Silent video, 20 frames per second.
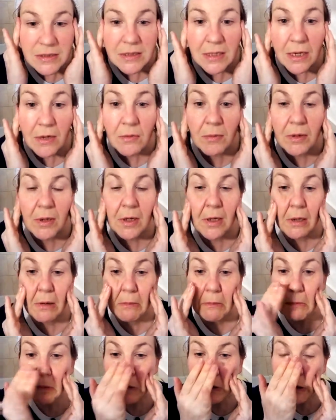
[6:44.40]
So
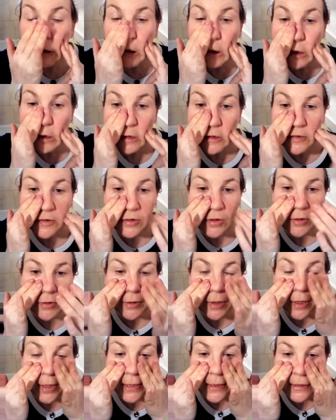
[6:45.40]
it's not
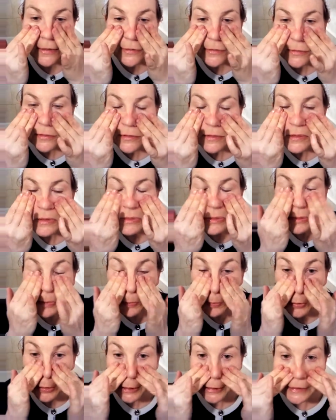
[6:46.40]
that I can
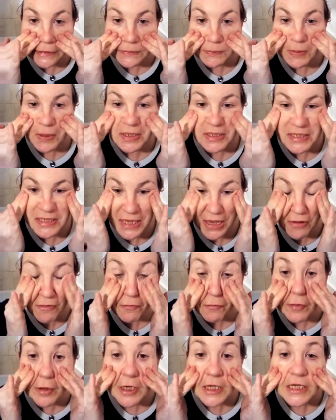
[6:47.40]
surprise
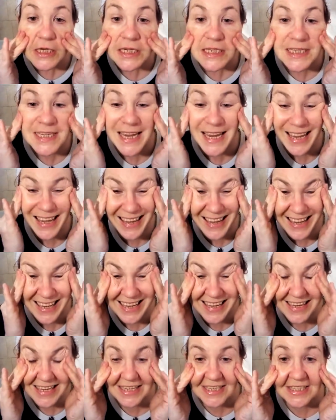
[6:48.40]
myself, really, is
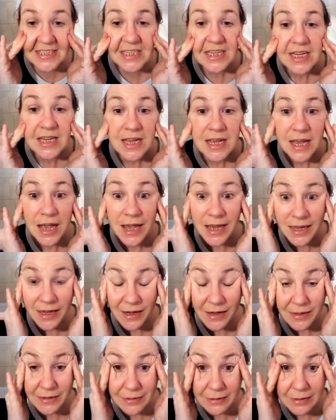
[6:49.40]
it? I
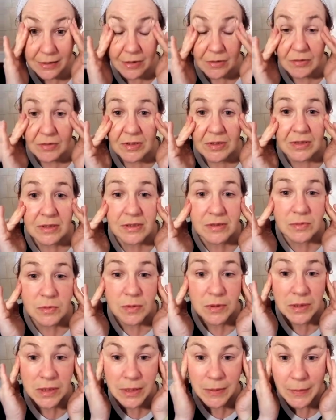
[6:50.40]
kind of know that there's
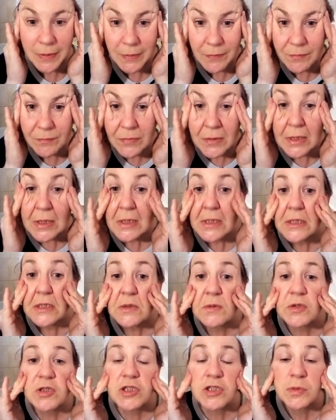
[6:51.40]
one coming.
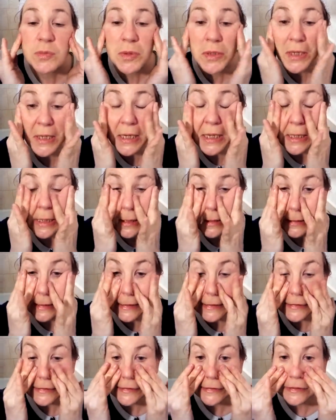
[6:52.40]
So we're just working in
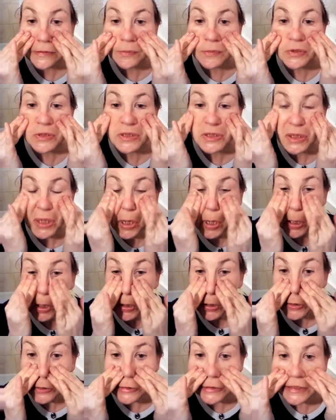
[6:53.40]
these
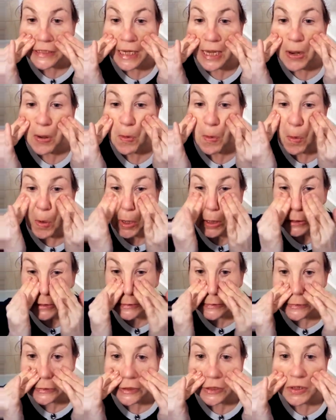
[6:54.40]
circles
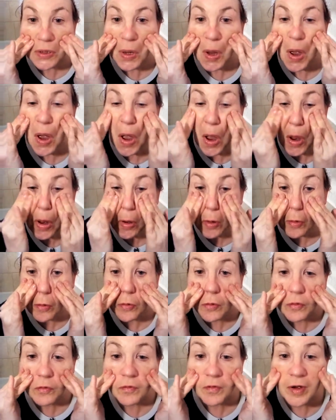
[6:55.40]
outwards
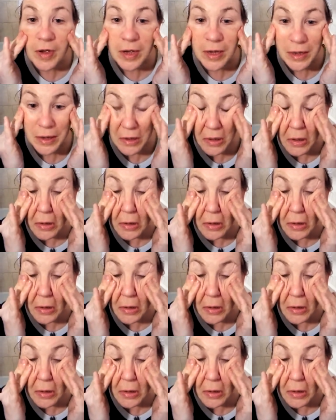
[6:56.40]
over